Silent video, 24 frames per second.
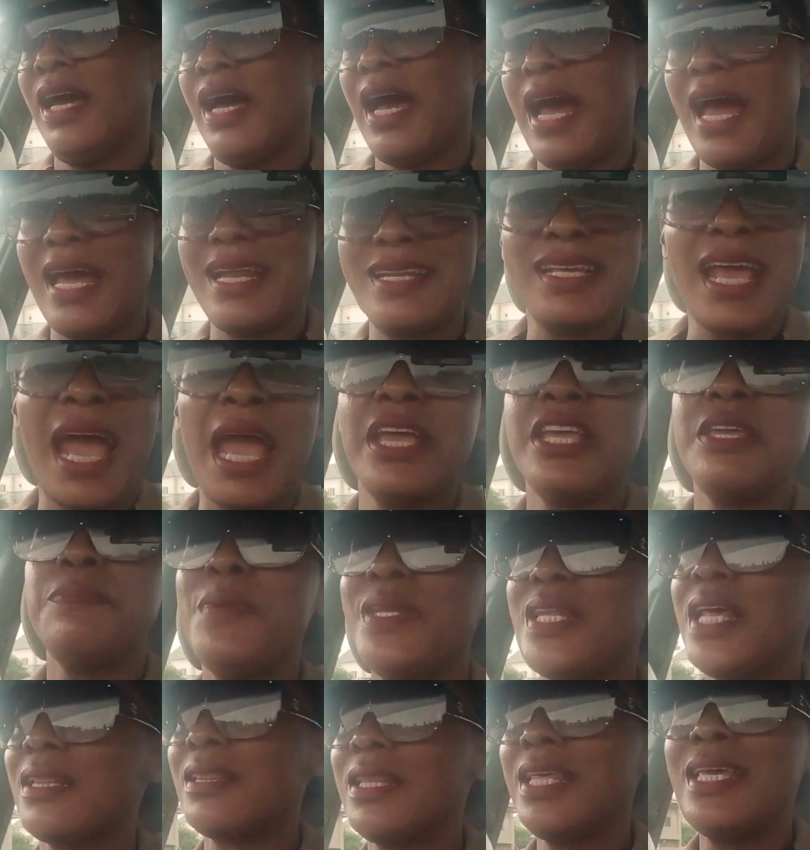And
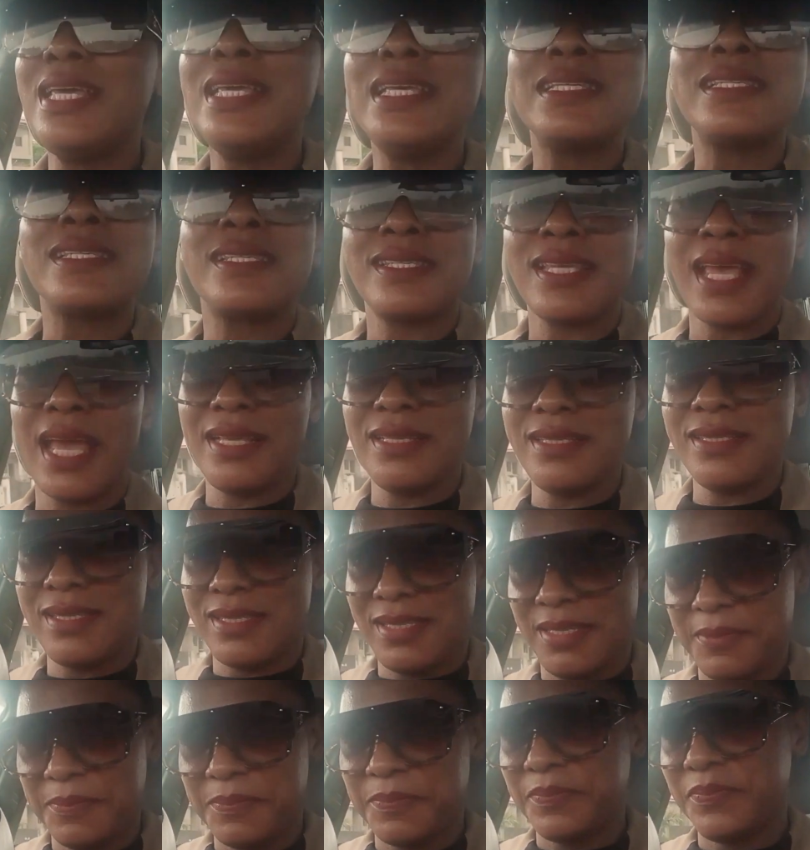immediately he
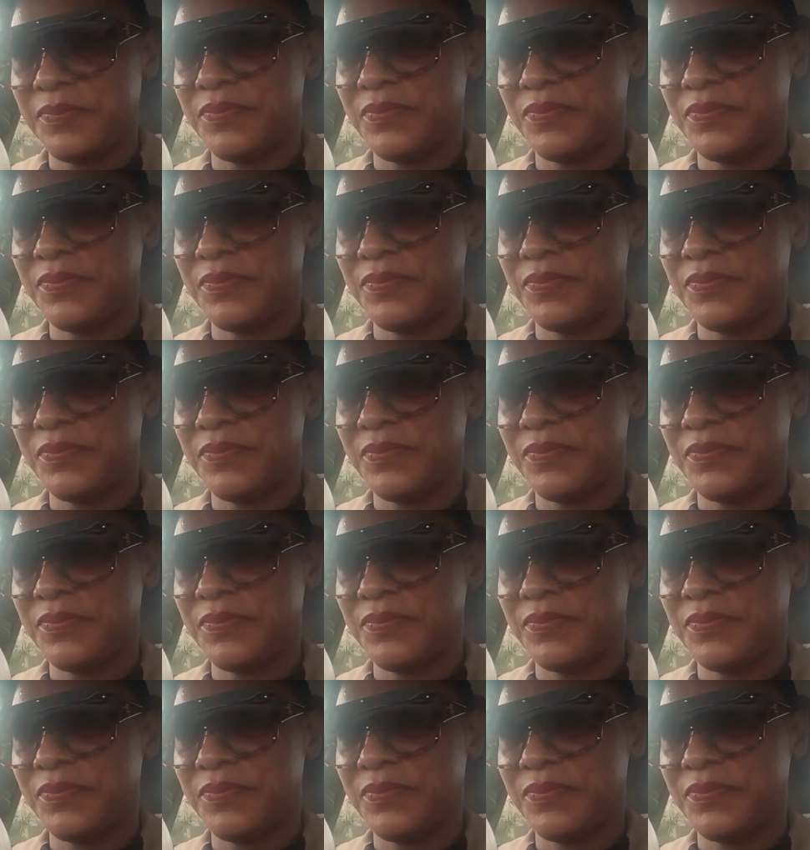sent